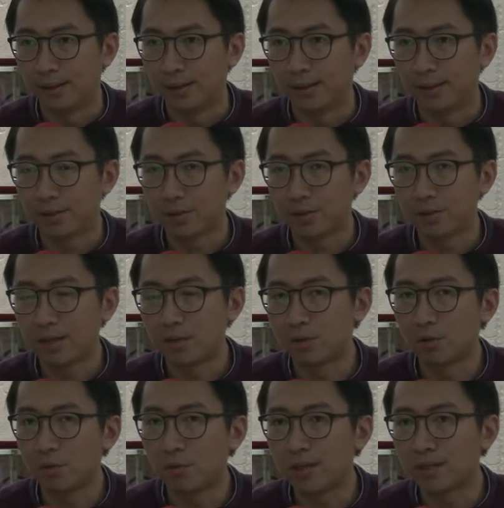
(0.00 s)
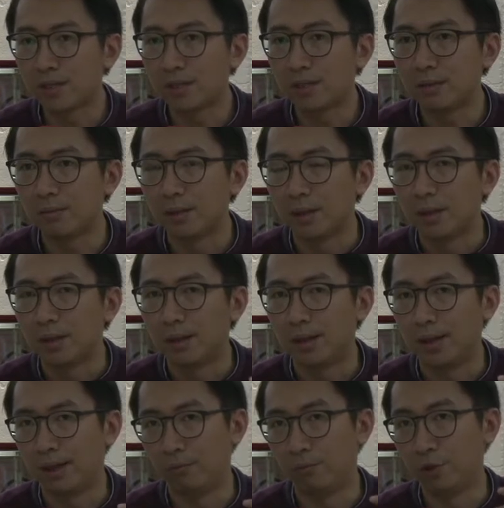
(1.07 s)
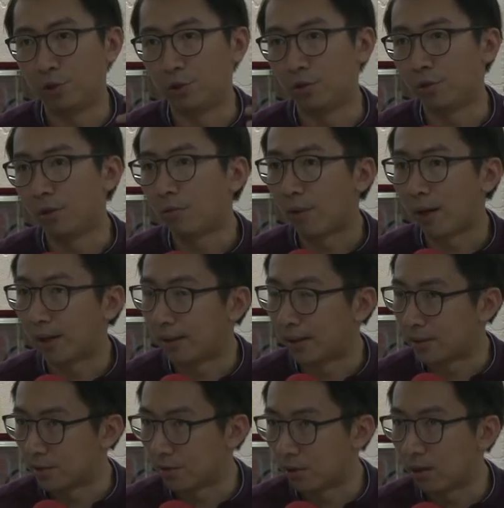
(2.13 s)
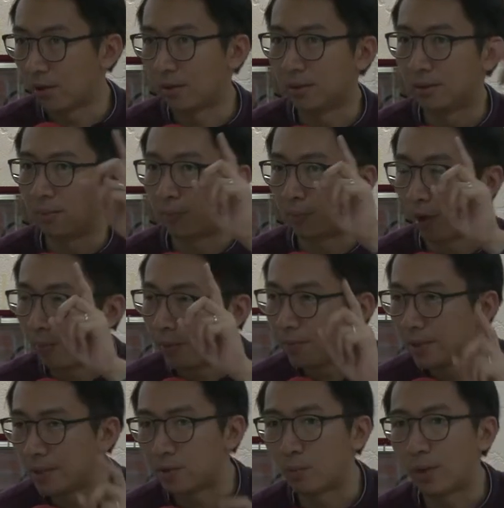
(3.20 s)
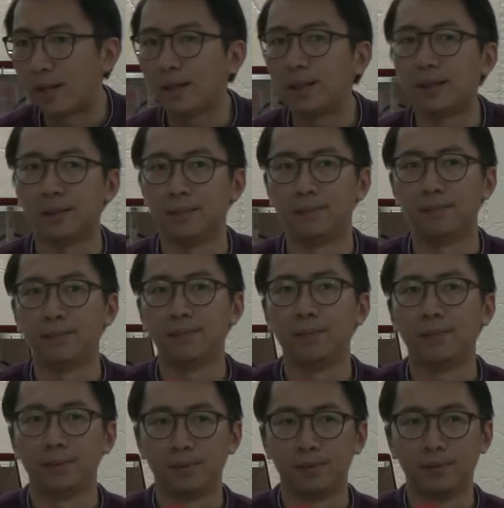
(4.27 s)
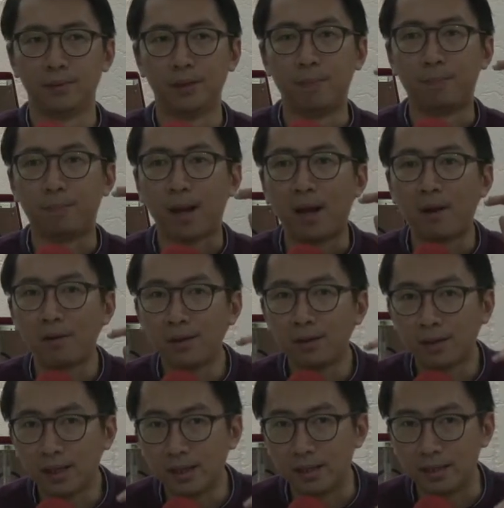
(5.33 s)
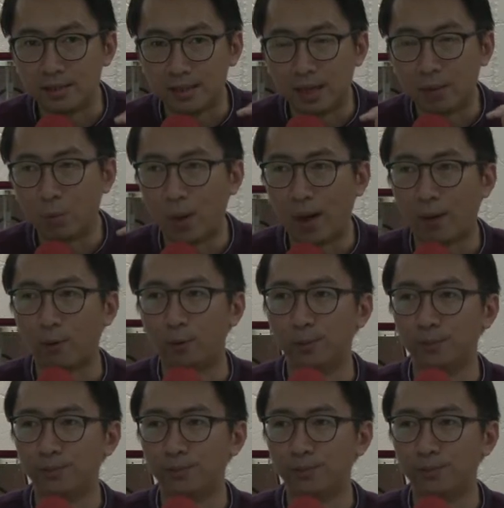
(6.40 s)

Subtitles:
And so, there's no reason that we should not recognize God. The problem is whether the parenting is done well.